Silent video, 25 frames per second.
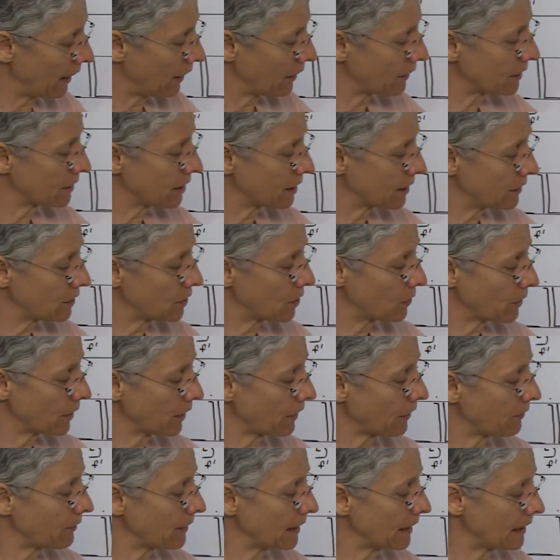out 2 or
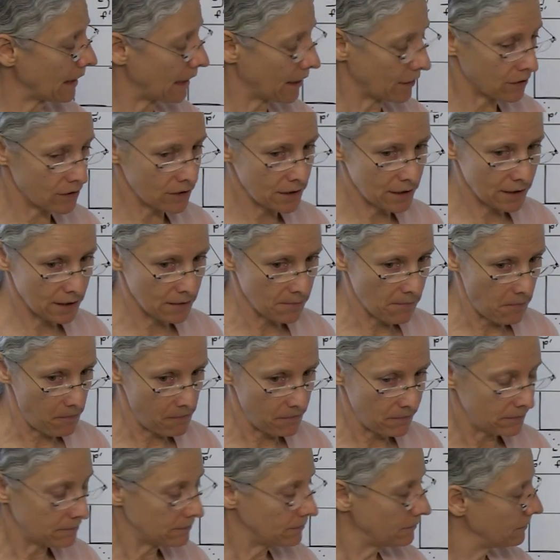3 letters.
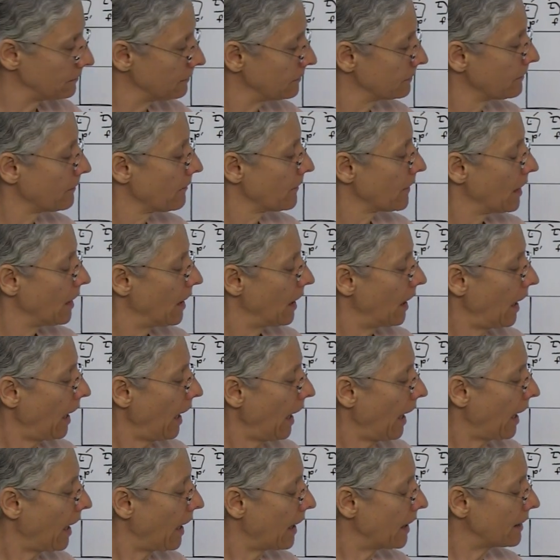
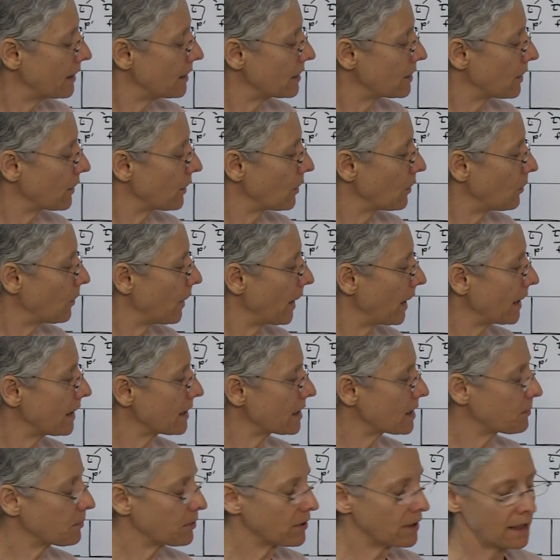And the way
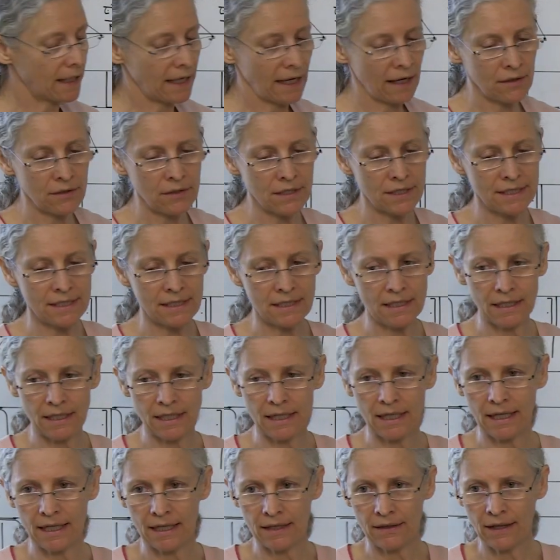it's pronounced,
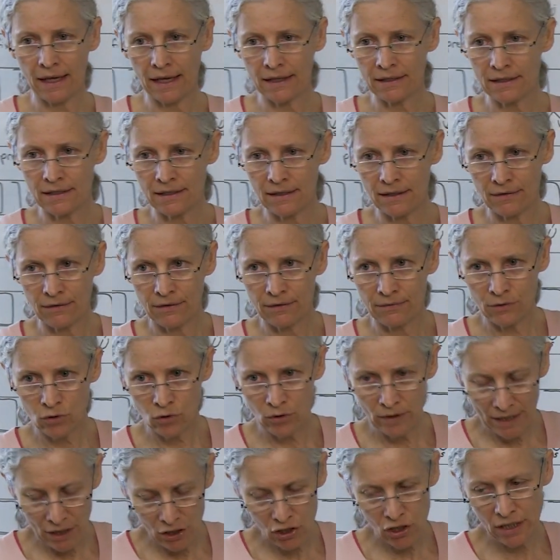that's
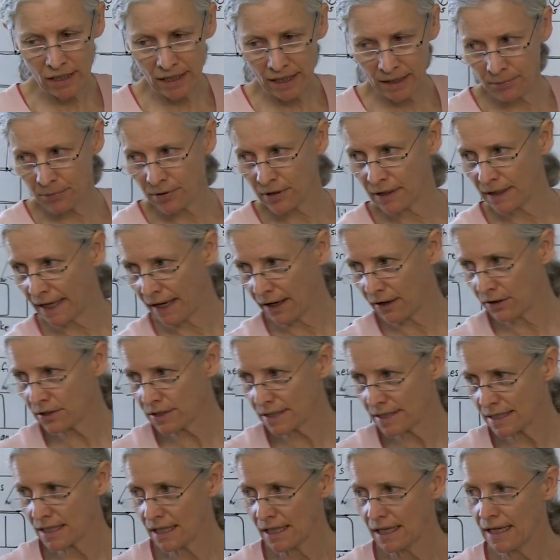traditionally
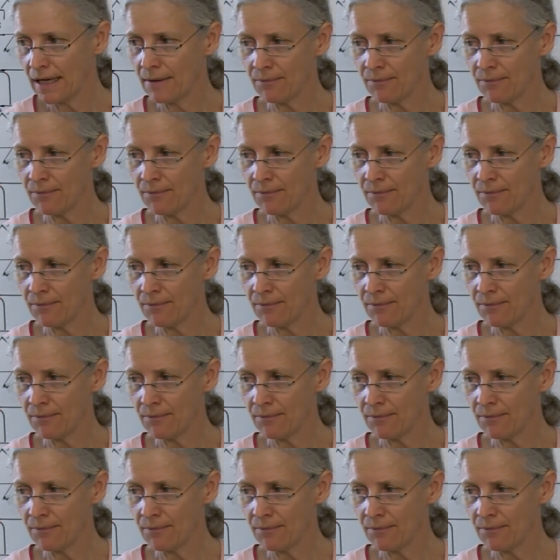pronounced,